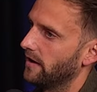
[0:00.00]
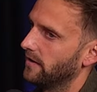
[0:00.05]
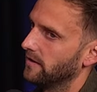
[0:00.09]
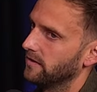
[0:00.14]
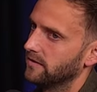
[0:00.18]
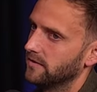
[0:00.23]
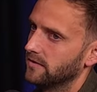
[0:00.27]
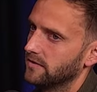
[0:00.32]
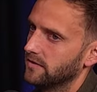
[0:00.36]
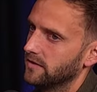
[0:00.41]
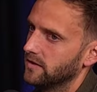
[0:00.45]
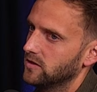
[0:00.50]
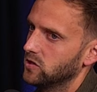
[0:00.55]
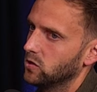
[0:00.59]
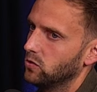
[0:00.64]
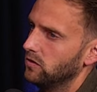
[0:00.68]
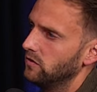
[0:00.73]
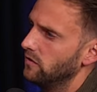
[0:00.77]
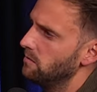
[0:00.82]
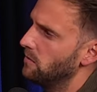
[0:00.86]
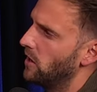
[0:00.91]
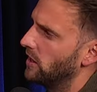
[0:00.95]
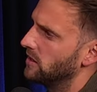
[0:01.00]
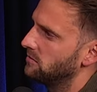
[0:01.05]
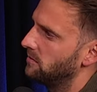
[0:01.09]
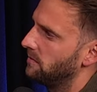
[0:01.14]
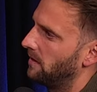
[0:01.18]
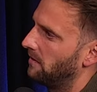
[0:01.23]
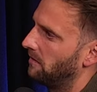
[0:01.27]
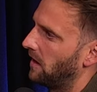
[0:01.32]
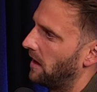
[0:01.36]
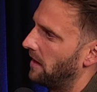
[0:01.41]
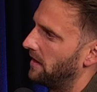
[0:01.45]
Should blame me. It sort of reminds me
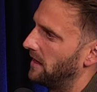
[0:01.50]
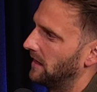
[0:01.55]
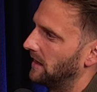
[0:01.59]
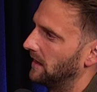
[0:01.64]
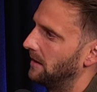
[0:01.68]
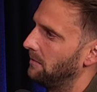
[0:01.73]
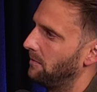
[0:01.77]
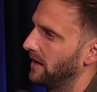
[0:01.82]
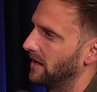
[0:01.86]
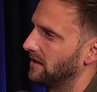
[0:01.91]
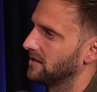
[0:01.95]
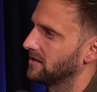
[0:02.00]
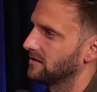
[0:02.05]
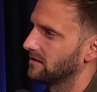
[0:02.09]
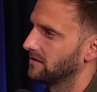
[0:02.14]
a bit of like the Olympics.